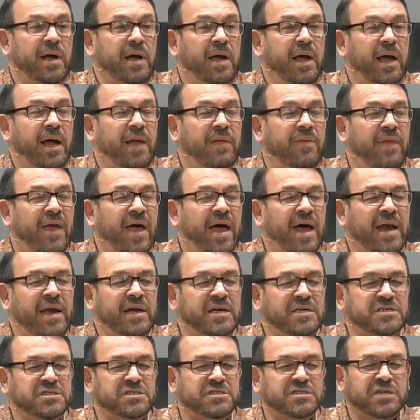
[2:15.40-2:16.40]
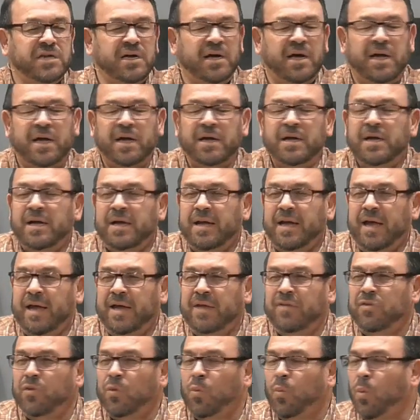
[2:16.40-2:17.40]
and that is uh,
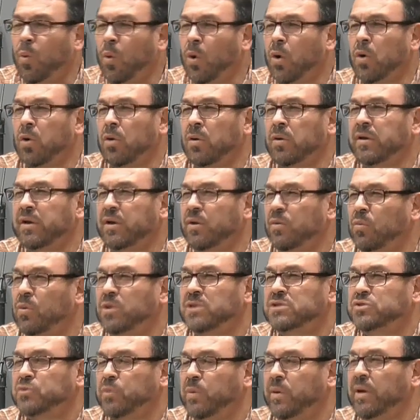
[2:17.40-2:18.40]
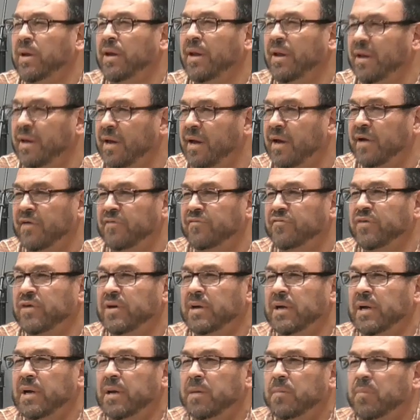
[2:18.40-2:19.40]
in the world in which we live.
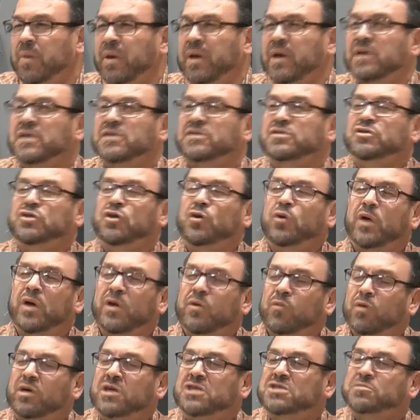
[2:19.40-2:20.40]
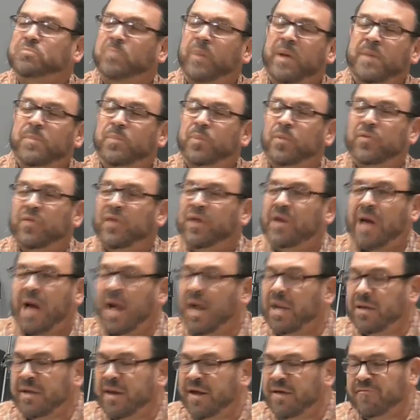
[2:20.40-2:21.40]
Because you can reach people that
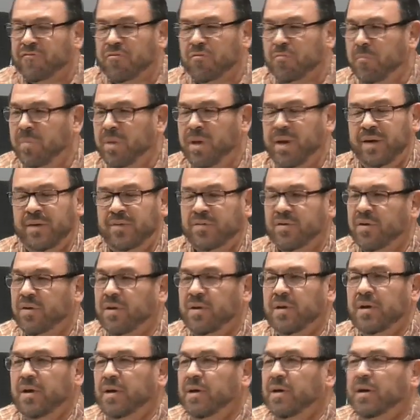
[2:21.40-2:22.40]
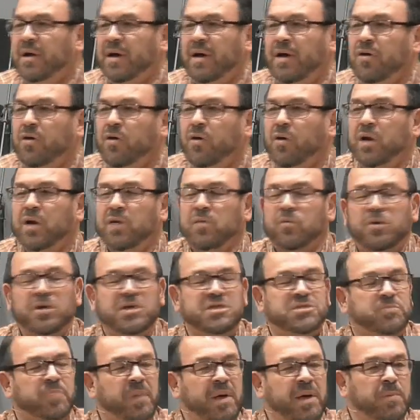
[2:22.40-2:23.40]
I'll never meet. Uh, you can reach
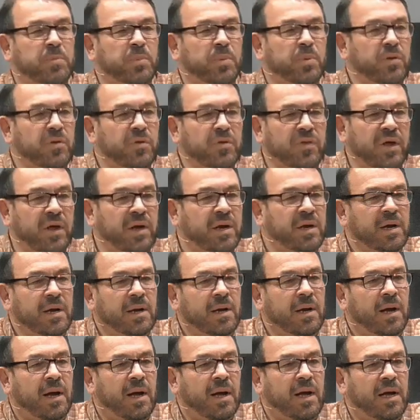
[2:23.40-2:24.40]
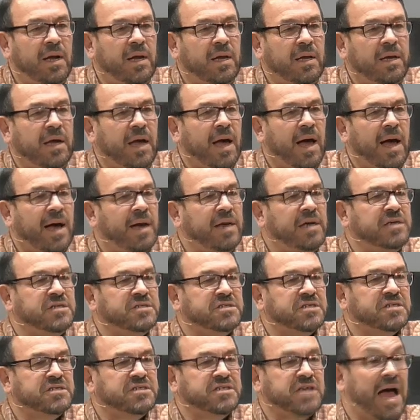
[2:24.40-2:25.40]
people that uh, God has
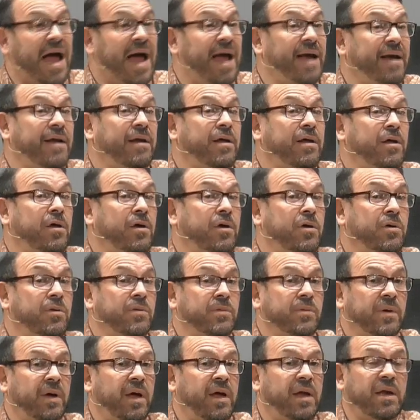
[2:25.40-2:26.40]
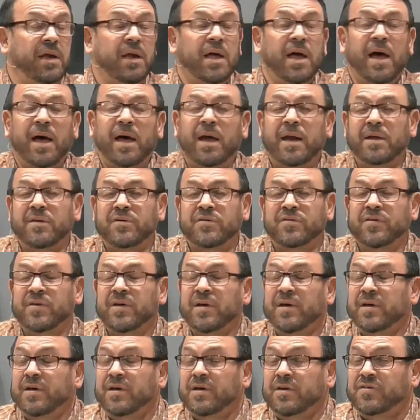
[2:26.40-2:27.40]
assigned to you, and God has
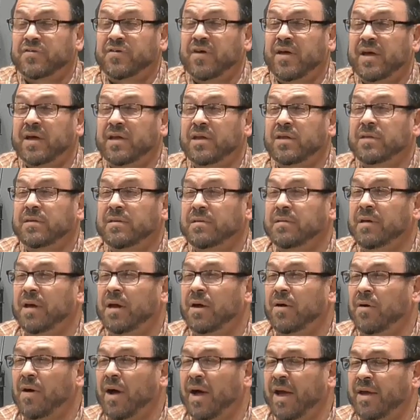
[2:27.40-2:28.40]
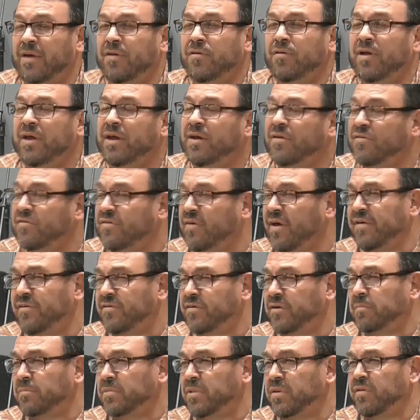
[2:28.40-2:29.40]
said, you know, hey, you need to say
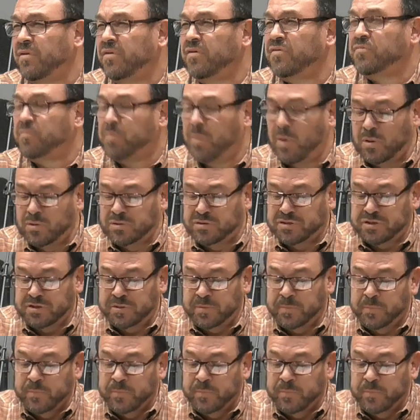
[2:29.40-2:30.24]
something to this person.